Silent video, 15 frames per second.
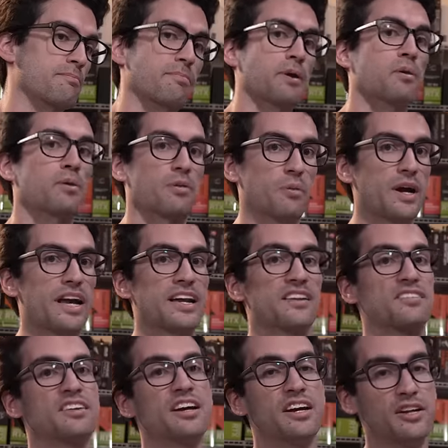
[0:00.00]
both
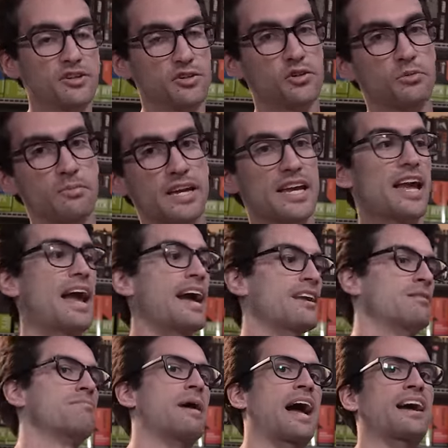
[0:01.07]
ways to me
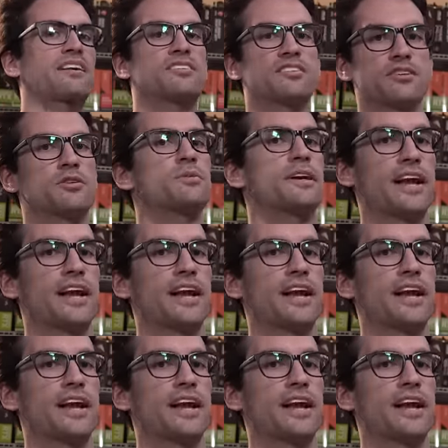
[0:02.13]
and back to you